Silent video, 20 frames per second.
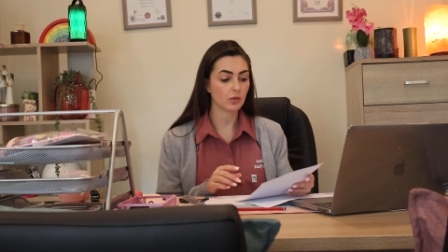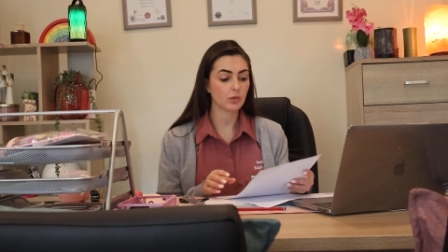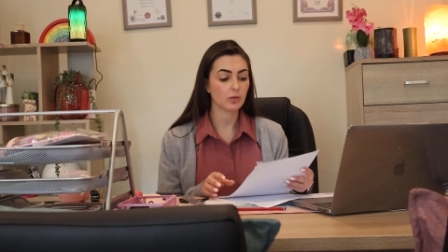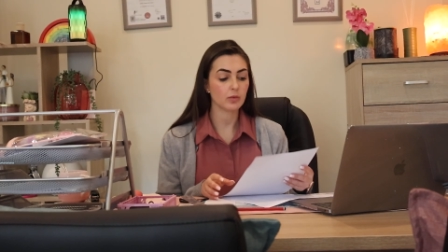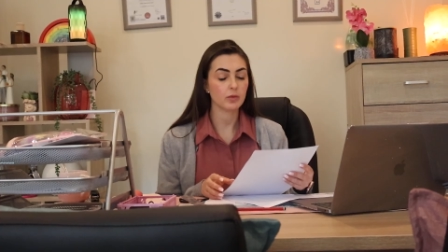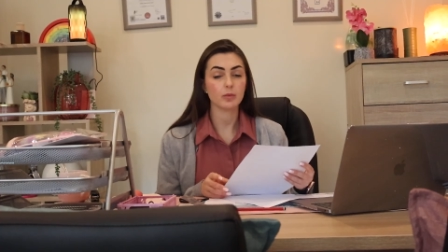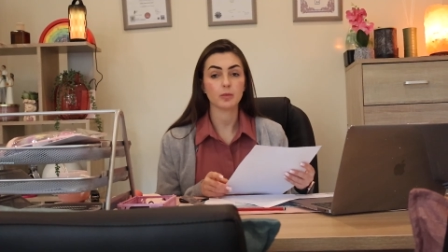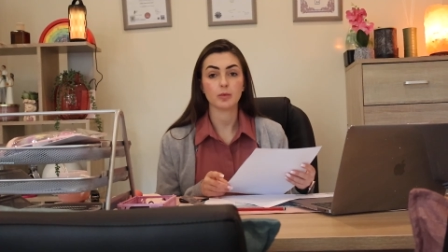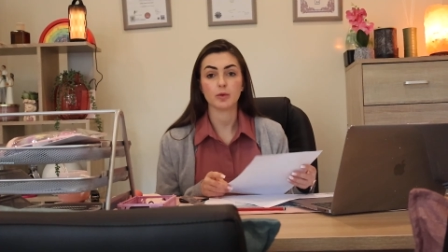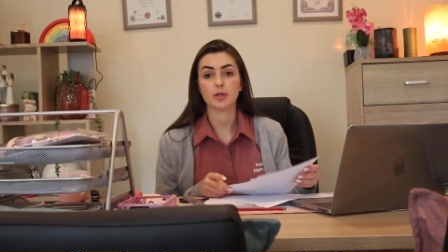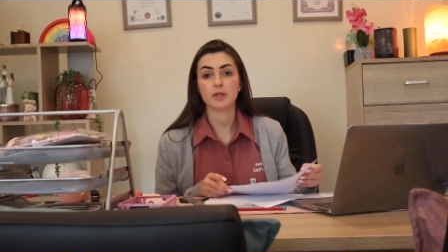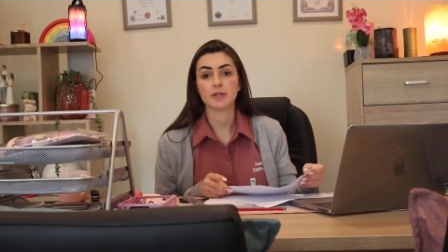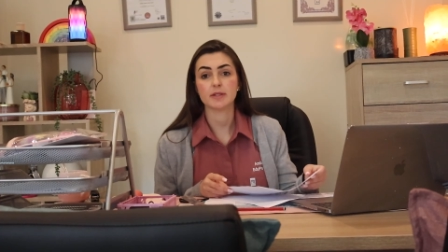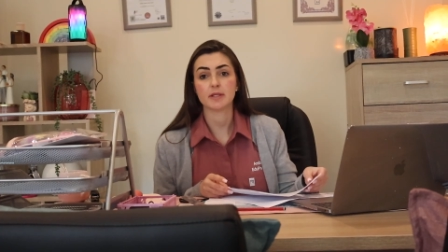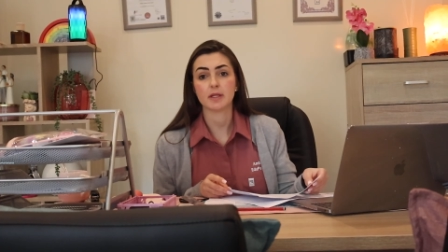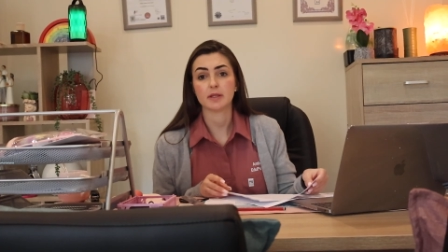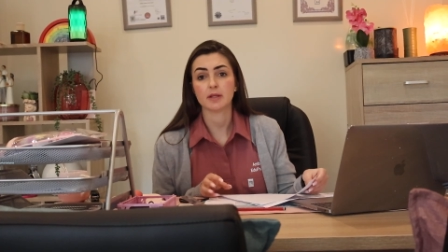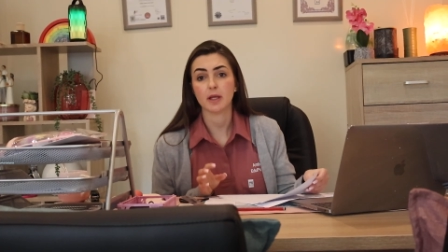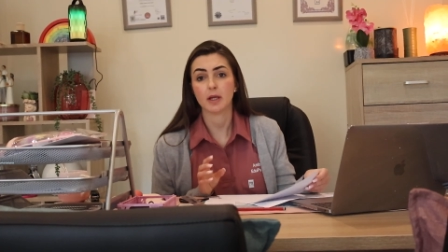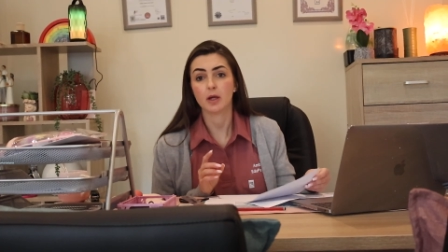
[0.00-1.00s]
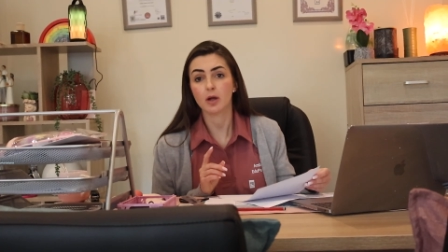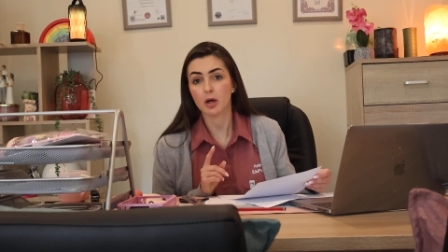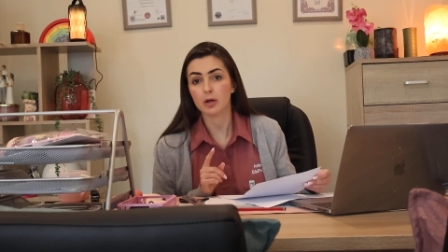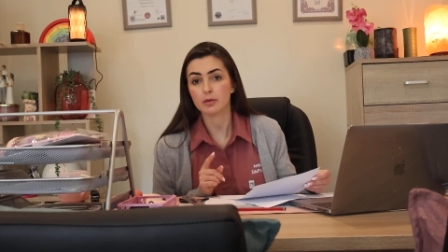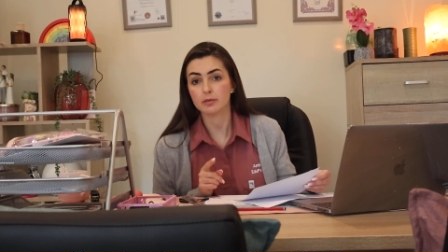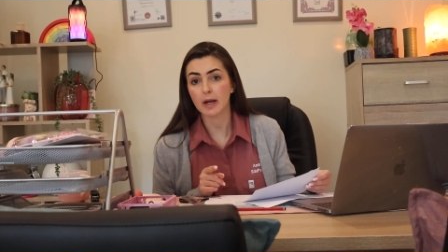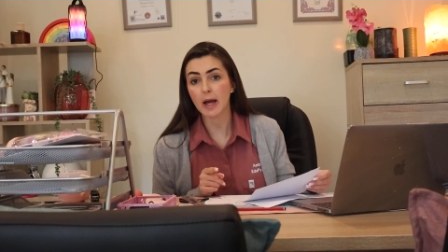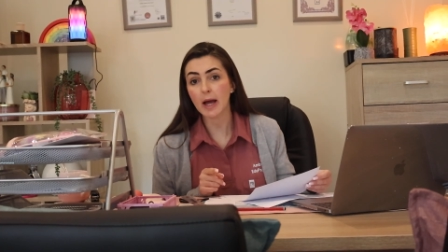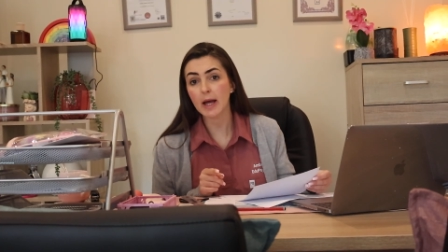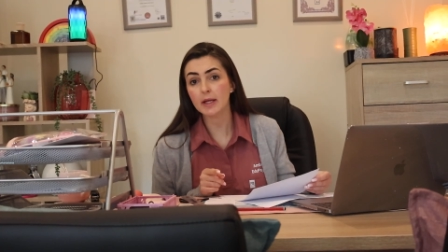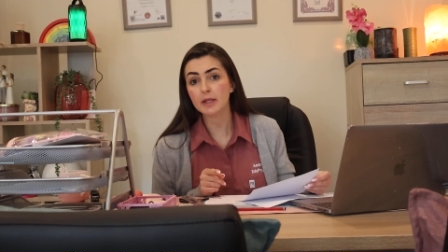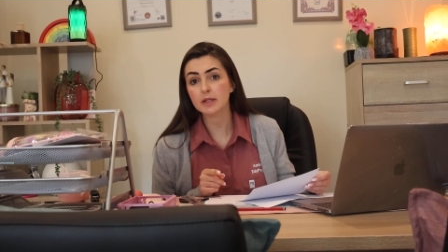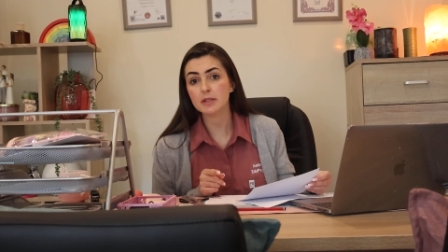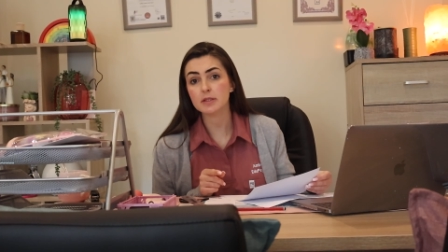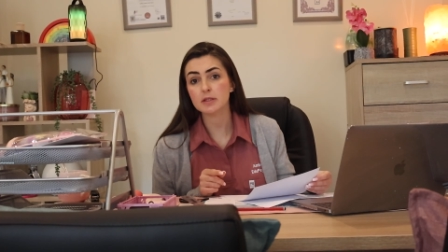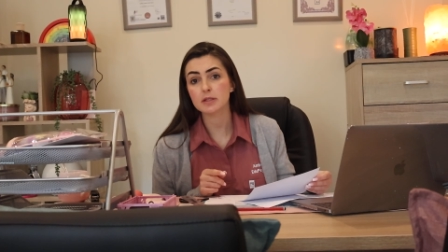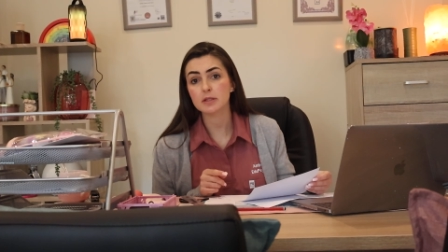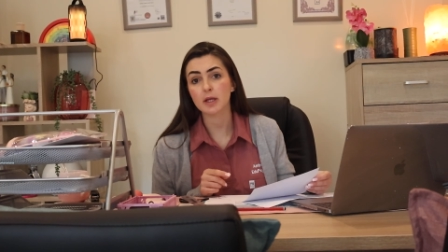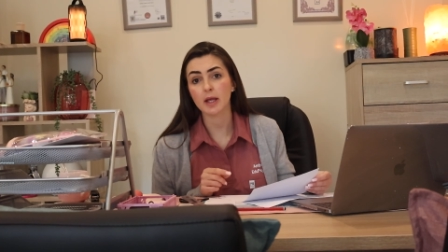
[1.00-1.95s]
all the words that they got right